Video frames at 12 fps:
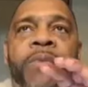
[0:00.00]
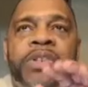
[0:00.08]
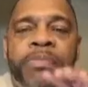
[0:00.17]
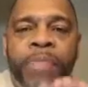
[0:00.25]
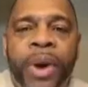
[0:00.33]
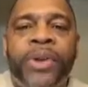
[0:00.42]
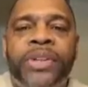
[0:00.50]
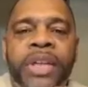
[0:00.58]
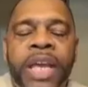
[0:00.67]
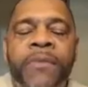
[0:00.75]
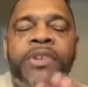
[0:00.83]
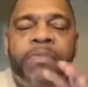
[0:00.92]
was birthed,
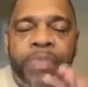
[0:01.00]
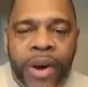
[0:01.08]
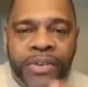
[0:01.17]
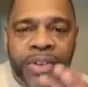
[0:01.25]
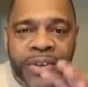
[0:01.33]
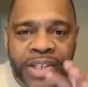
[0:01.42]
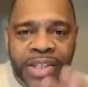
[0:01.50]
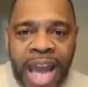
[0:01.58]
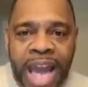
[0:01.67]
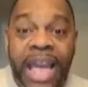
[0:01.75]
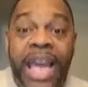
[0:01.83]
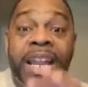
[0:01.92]
he was birthed to his
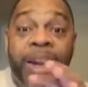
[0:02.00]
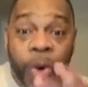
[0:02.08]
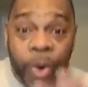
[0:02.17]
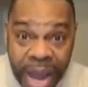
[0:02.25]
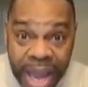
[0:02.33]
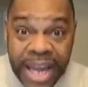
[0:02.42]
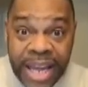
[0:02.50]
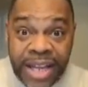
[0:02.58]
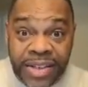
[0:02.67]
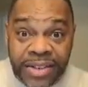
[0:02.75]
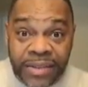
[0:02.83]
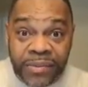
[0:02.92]
daddy in old
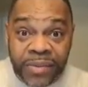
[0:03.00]
age.